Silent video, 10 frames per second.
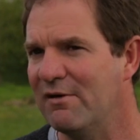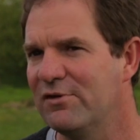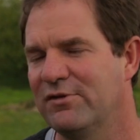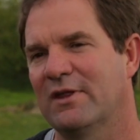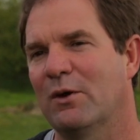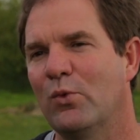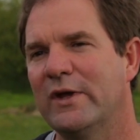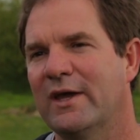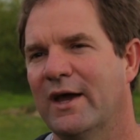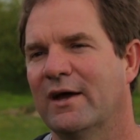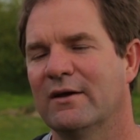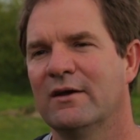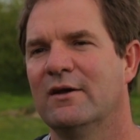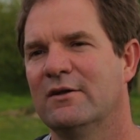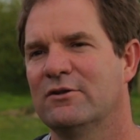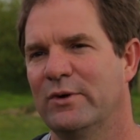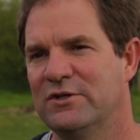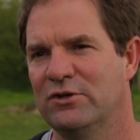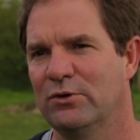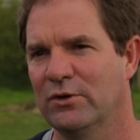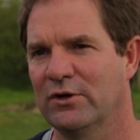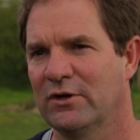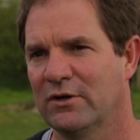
everything that we can to ensure